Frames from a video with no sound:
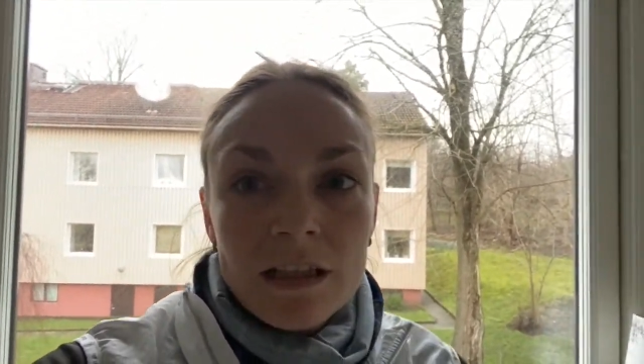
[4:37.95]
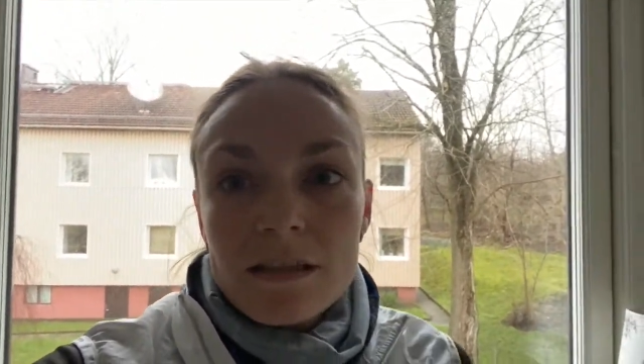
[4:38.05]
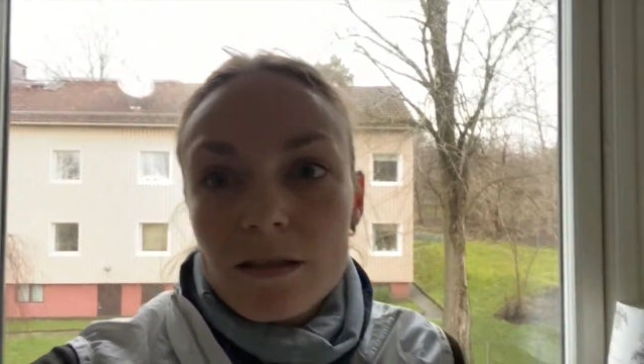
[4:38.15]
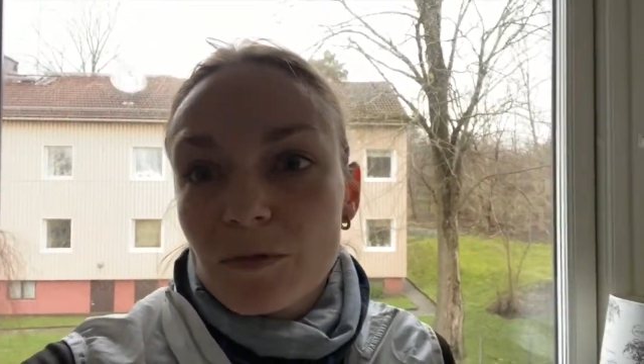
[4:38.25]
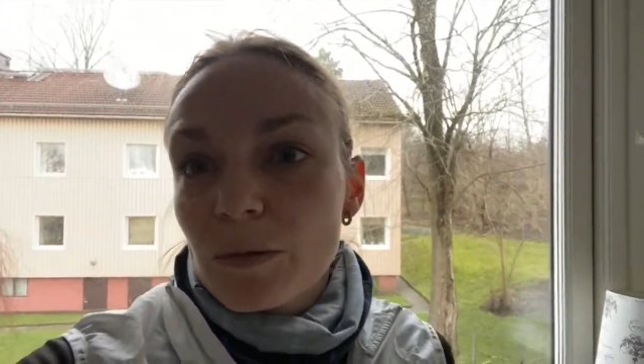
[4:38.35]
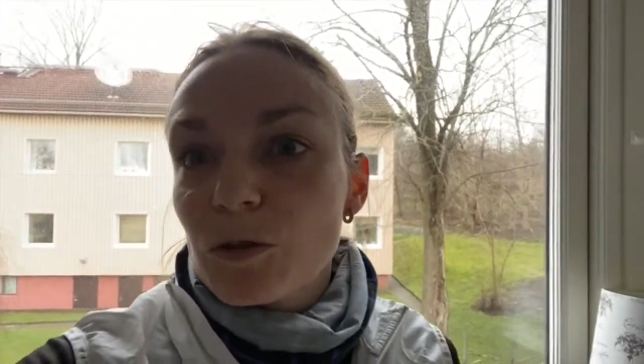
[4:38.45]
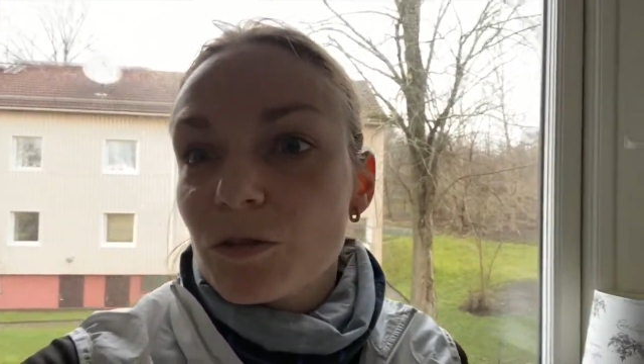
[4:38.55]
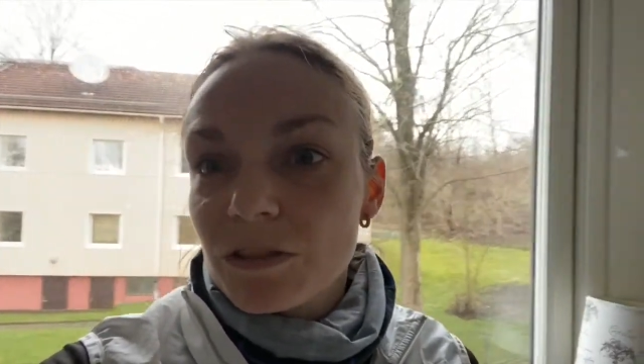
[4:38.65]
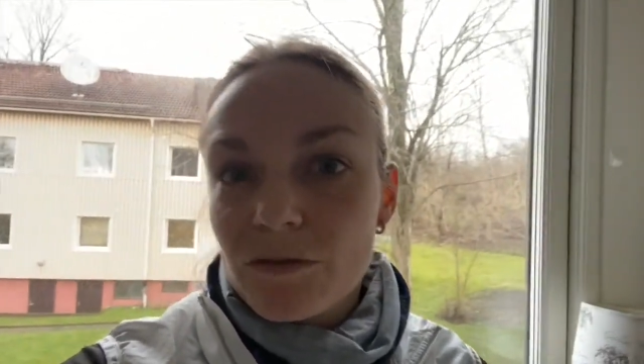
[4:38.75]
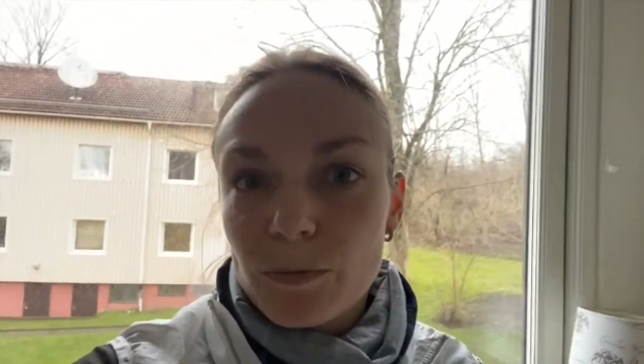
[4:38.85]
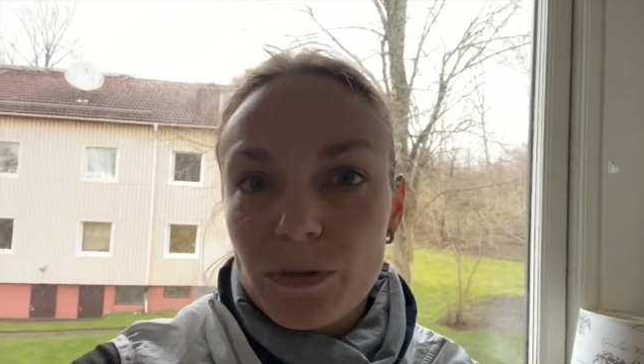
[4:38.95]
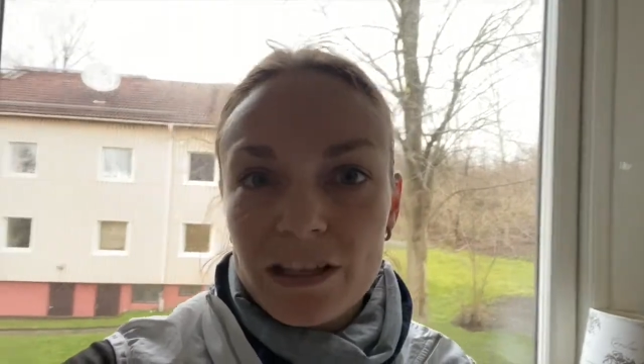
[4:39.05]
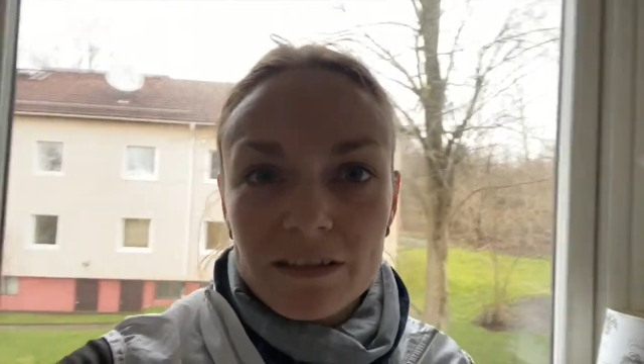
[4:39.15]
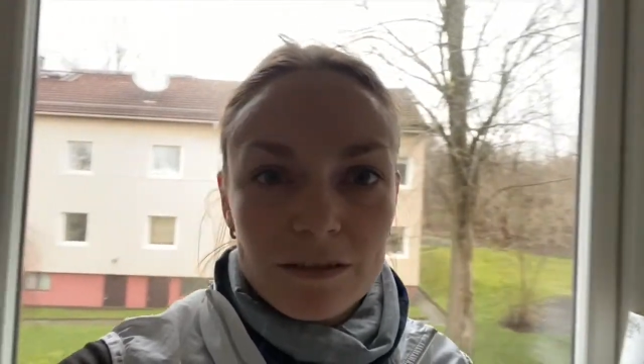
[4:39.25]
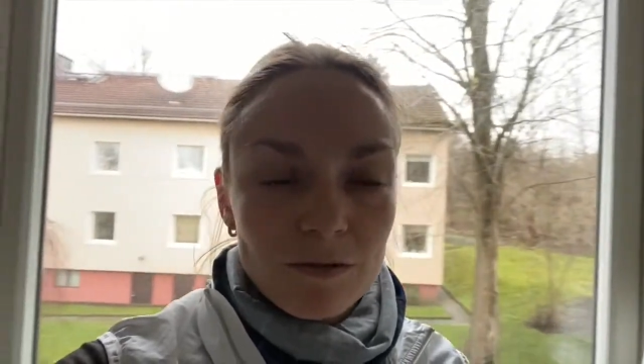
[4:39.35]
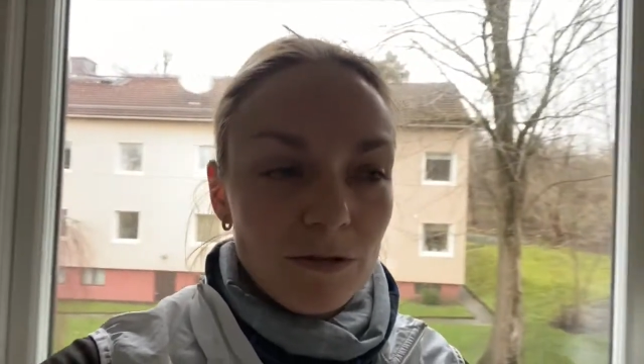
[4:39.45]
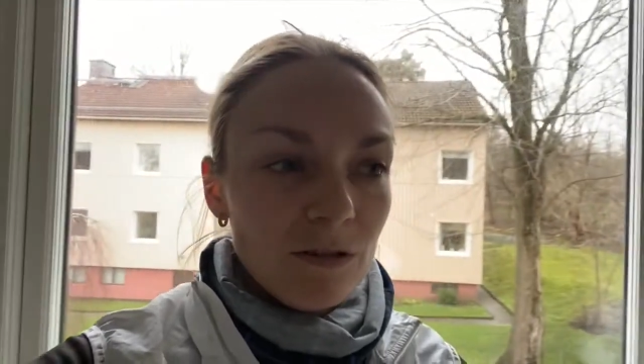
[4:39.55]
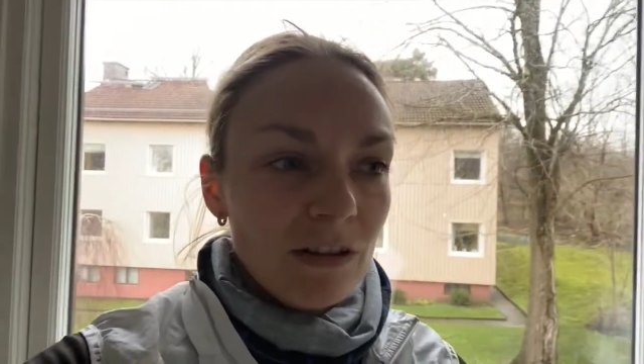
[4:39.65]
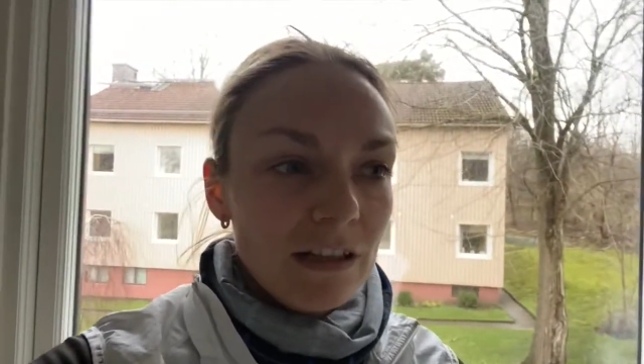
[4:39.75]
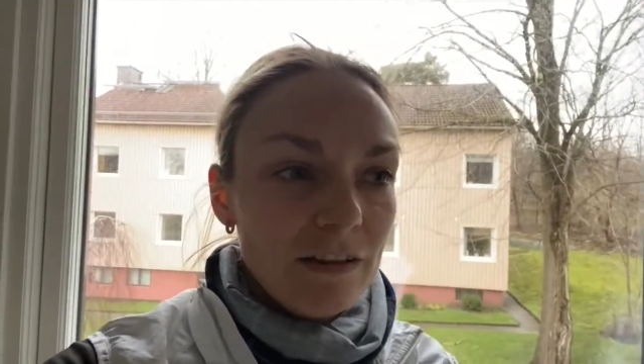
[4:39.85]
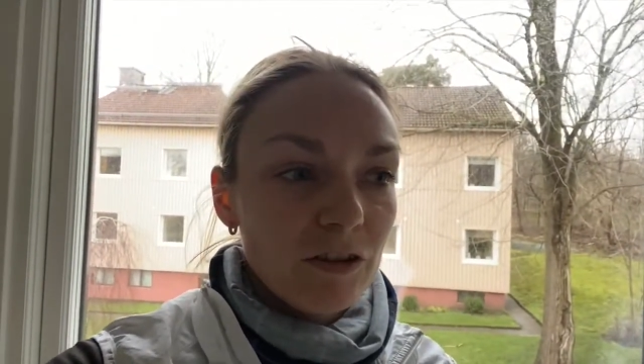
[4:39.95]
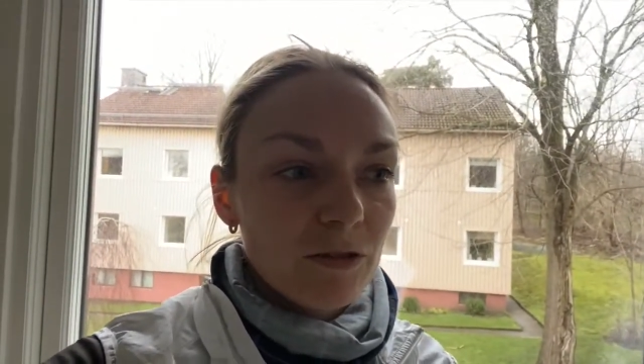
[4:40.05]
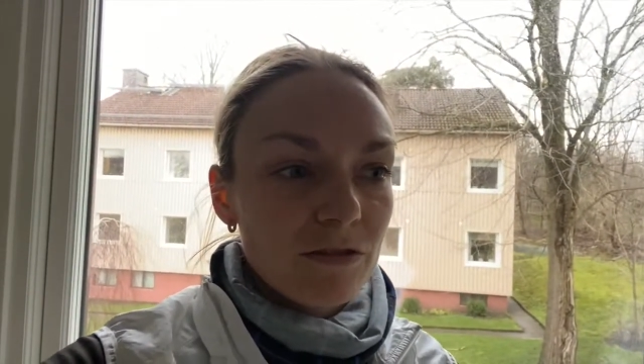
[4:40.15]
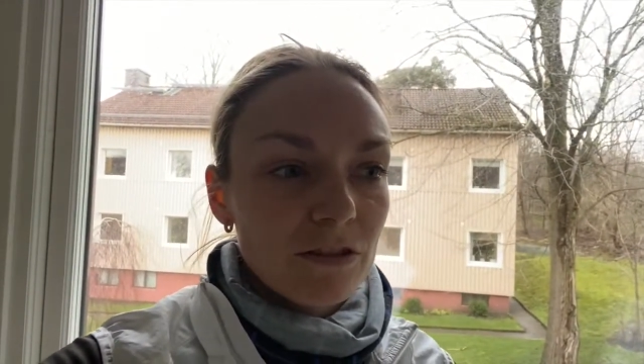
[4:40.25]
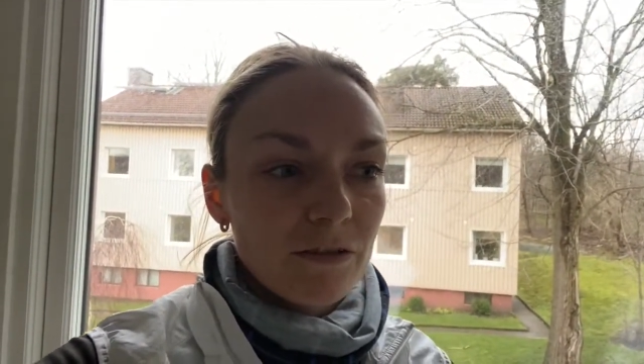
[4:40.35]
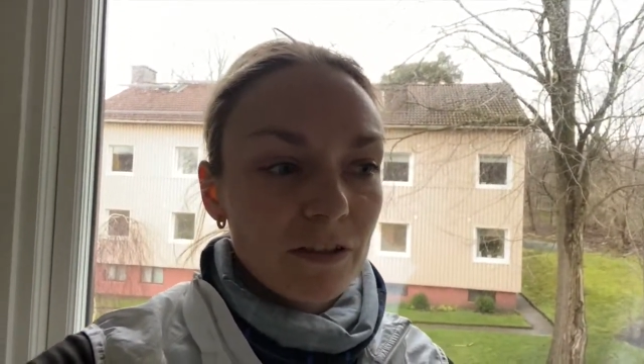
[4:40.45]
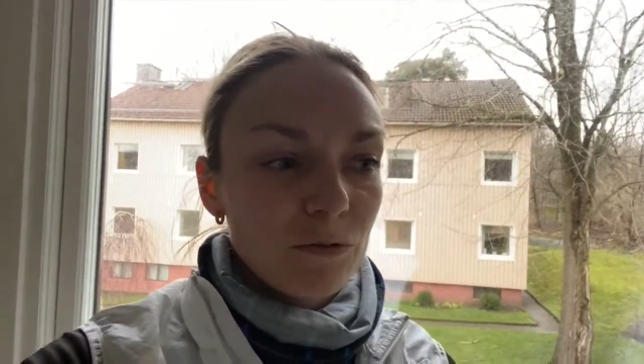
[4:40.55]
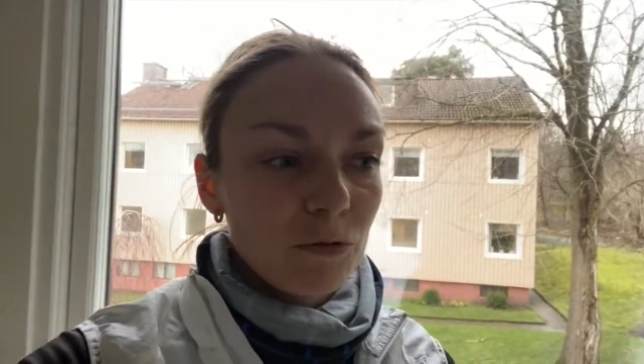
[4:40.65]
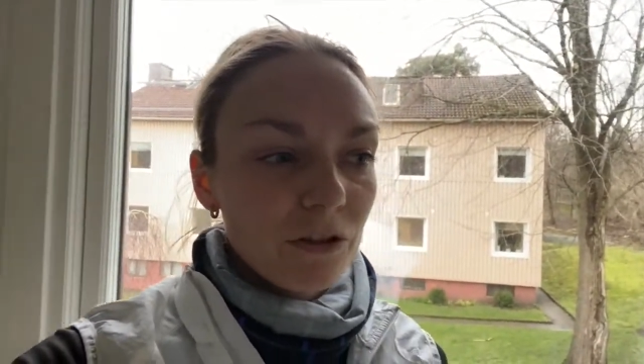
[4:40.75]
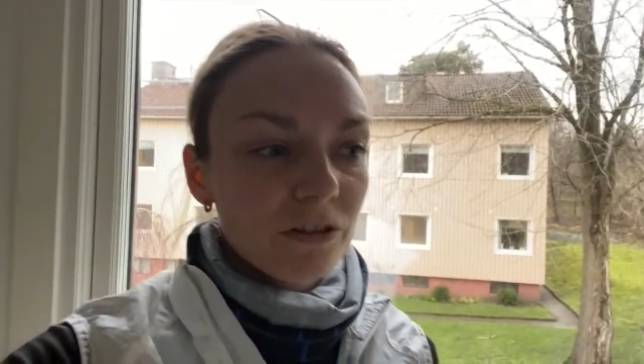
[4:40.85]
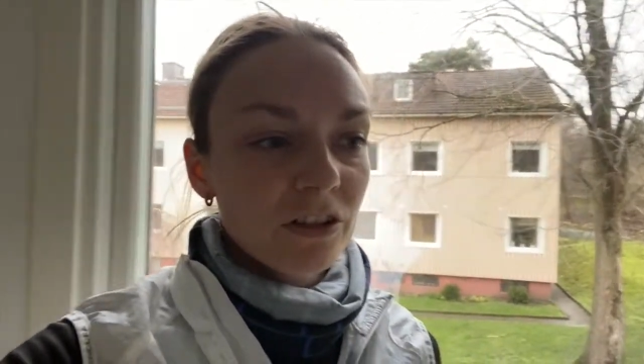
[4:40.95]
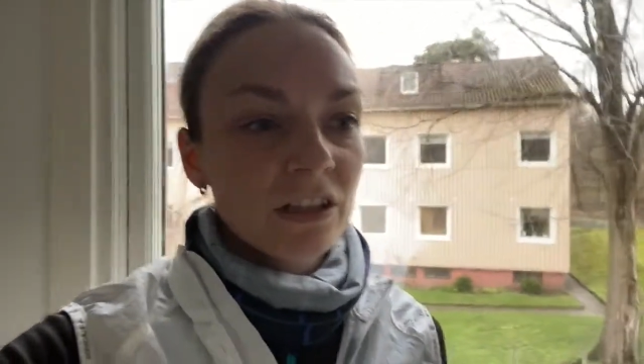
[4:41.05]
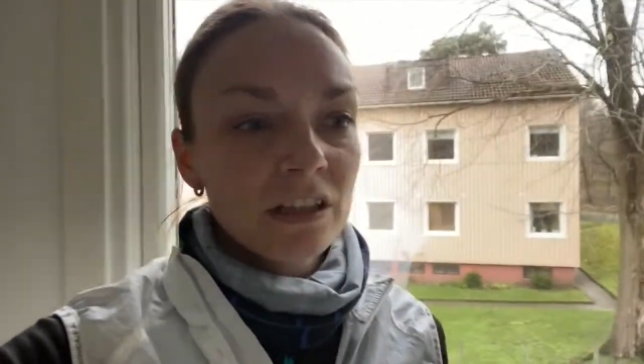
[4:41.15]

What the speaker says: sometimes you don't have a place to leave your stuff at work.